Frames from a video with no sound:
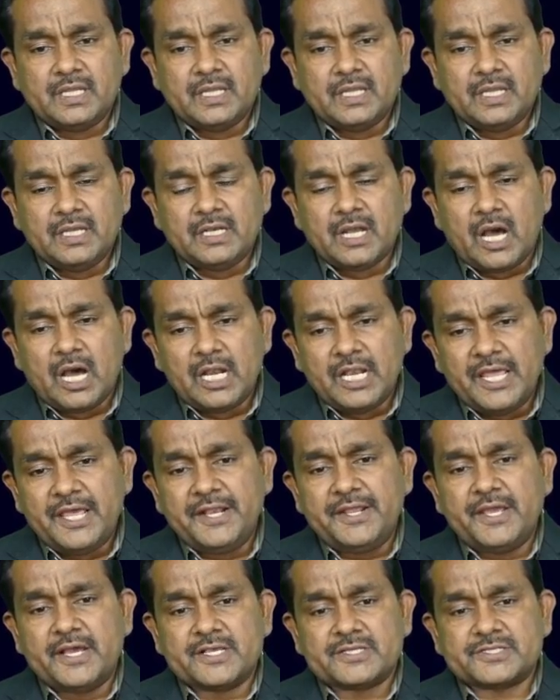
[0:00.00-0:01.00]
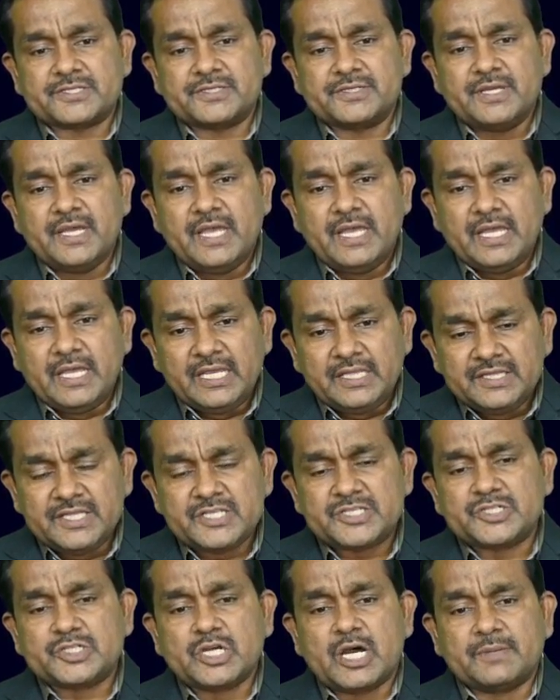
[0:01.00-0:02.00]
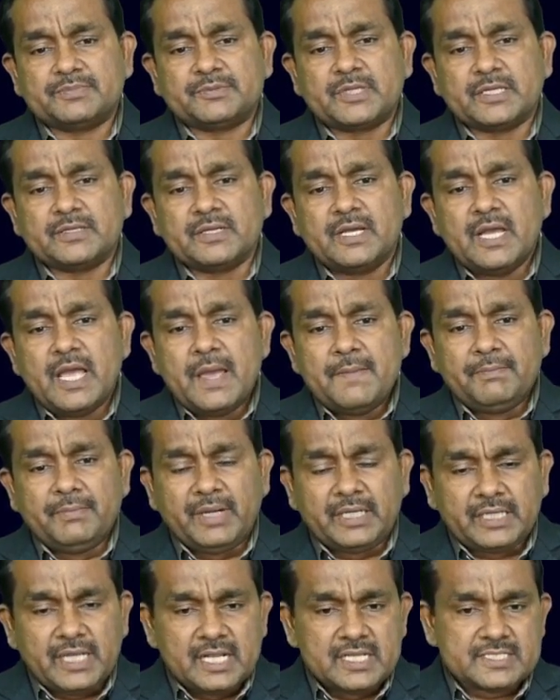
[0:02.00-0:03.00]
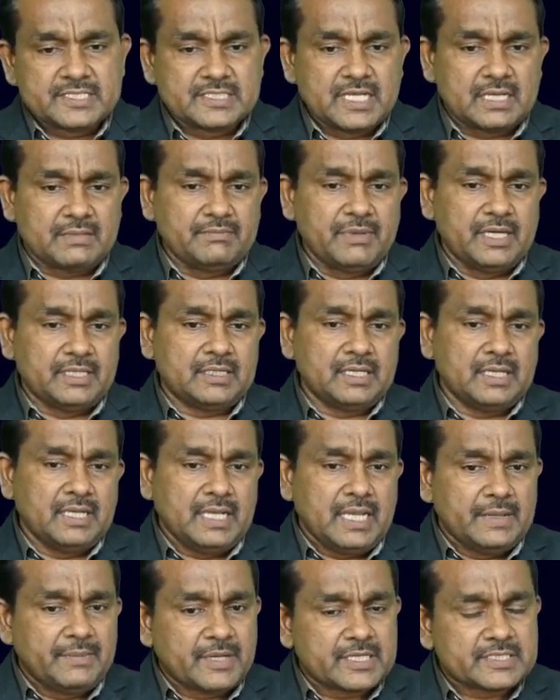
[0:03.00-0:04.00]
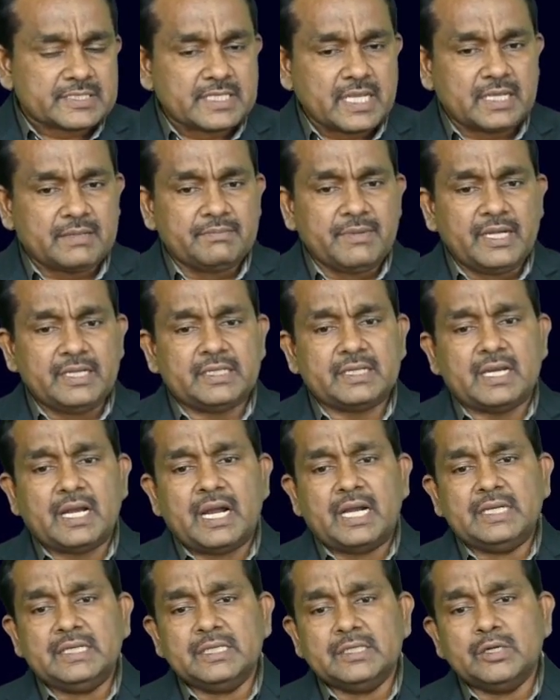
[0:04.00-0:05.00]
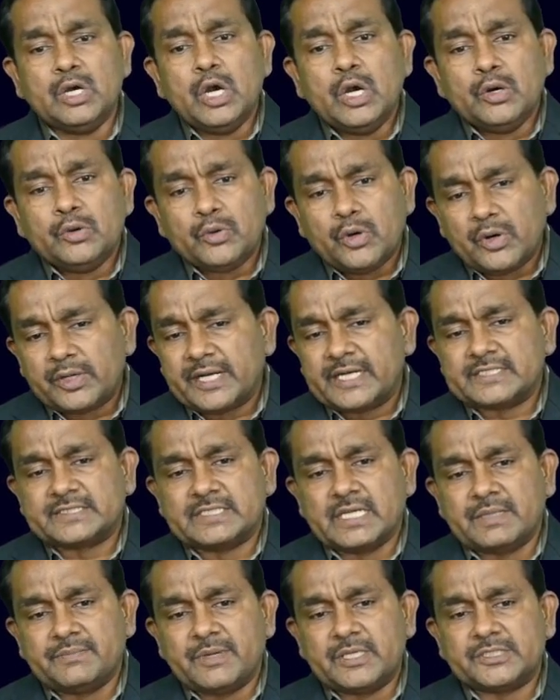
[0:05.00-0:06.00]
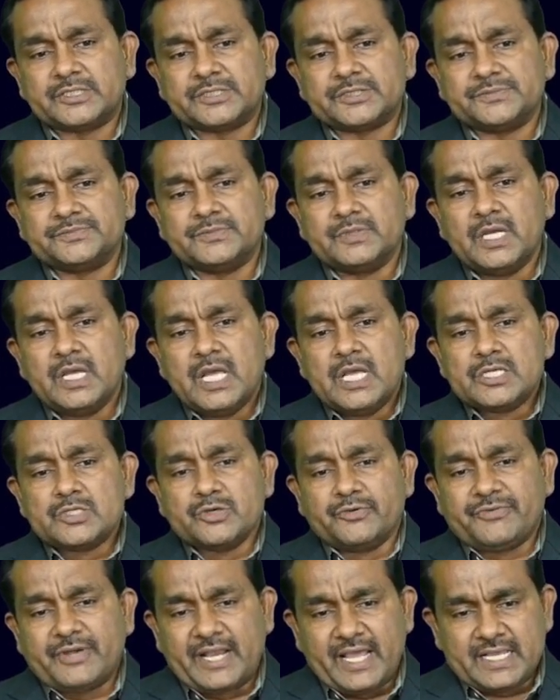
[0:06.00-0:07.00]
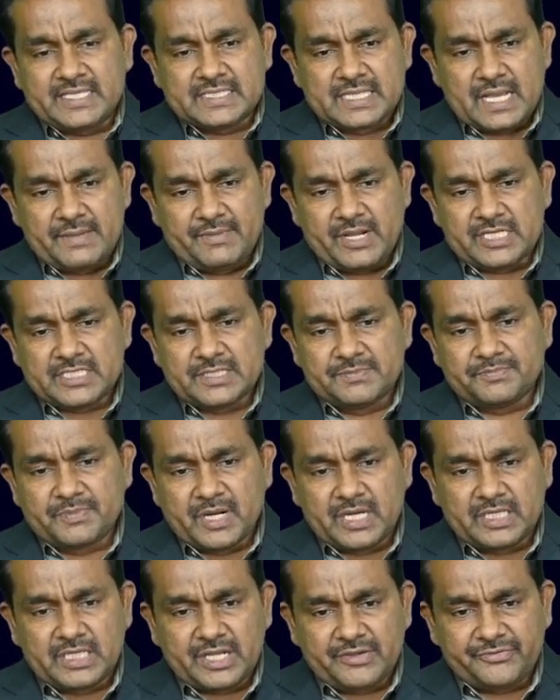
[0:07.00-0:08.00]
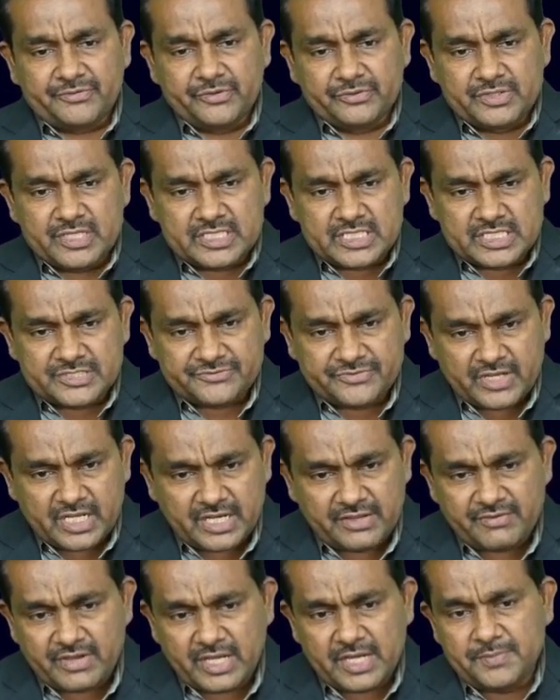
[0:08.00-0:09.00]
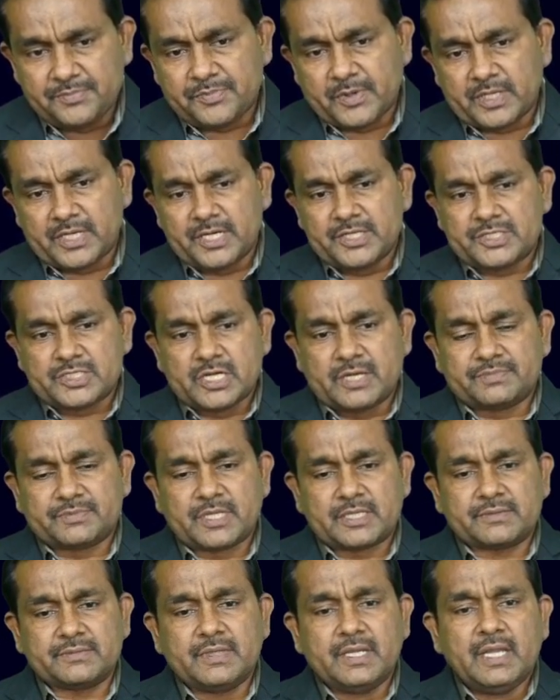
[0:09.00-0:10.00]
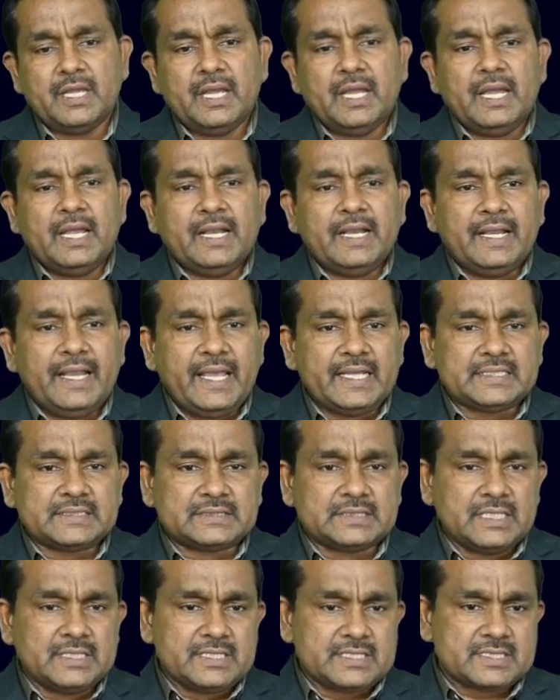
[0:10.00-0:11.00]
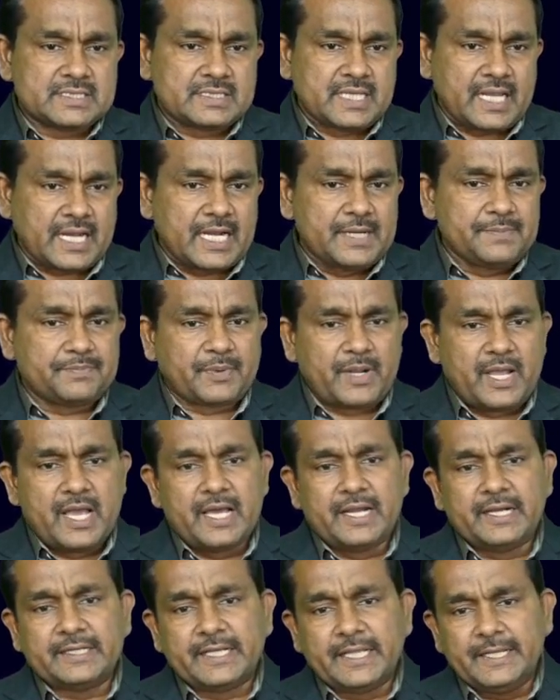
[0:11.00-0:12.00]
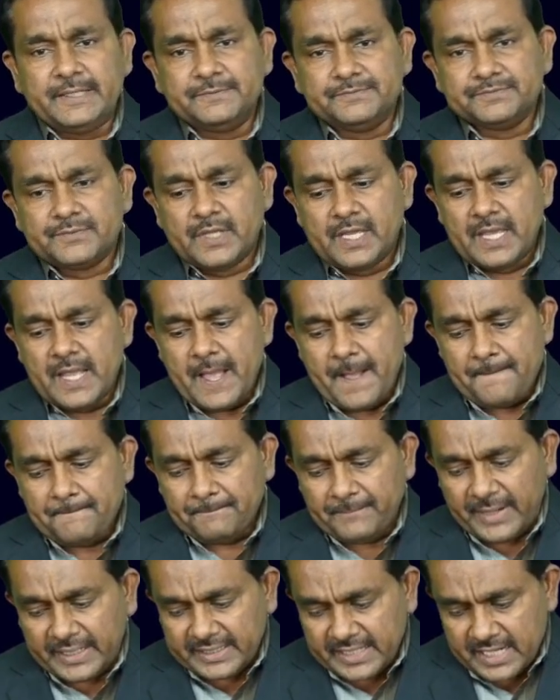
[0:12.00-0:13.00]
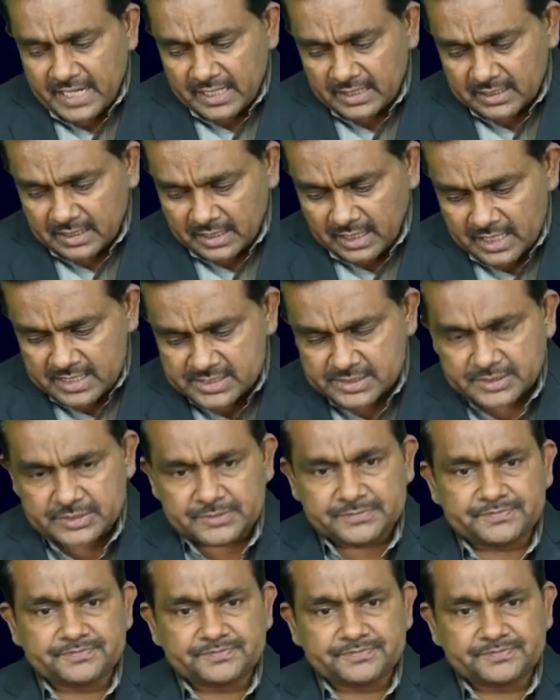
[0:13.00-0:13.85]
in all areas in this chapter: material segment, labor segment and overhead segment. So for examination point of view, this is very important chapter. Next, second priority, material cost,